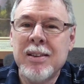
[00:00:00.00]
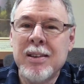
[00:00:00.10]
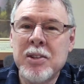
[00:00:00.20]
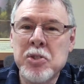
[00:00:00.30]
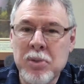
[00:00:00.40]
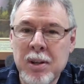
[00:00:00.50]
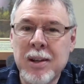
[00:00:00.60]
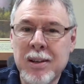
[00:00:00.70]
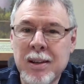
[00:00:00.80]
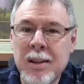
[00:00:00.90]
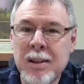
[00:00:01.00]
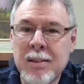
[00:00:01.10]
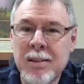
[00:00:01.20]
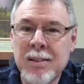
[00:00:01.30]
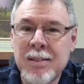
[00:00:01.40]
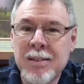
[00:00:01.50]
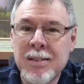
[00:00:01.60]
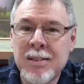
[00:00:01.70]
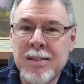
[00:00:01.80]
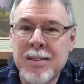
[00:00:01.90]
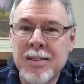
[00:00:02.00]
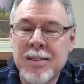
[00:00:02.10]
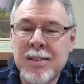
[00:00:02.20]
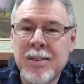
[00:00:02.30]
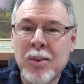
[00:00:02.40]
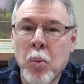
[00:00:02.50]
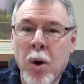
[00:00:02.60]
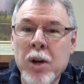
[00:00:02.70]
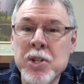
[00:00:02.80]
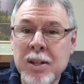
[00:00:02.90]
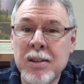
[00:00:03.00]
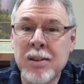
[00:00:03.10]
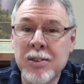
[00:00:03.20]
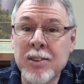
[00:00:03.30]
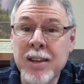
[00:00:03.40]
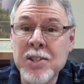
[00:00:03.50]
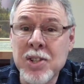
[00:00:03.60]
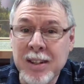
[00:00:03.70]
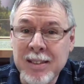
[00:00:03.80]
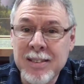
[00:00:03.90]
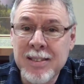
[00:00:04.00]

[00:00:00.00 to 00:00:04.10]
is trying to get Washington's attention